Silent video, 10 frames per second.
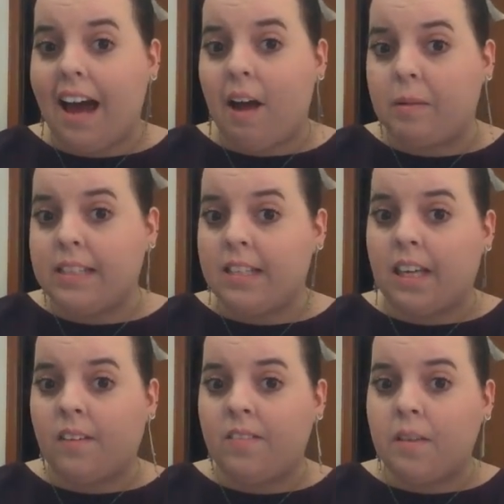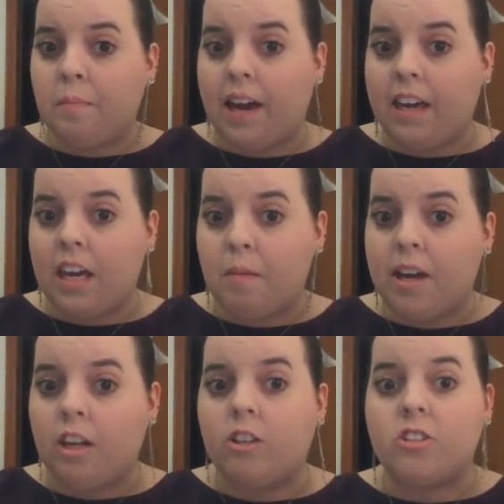I received my
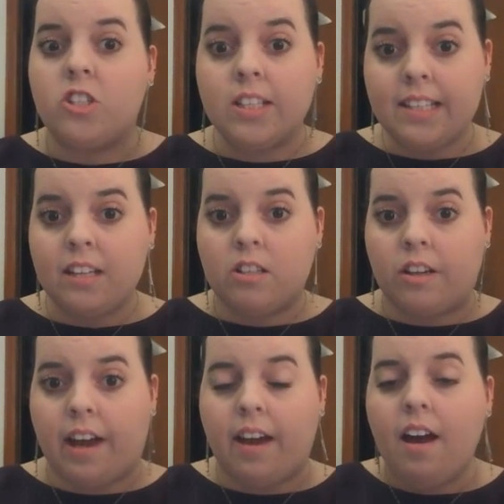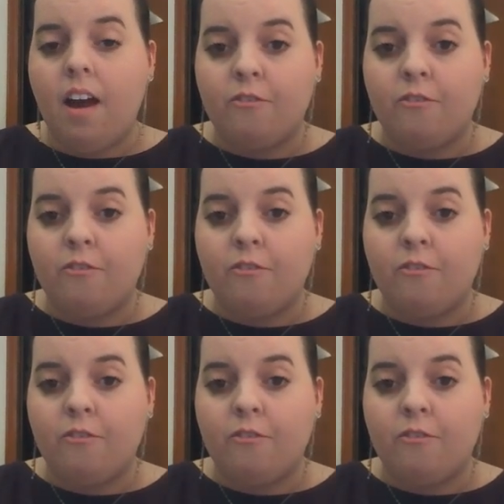email just yesterday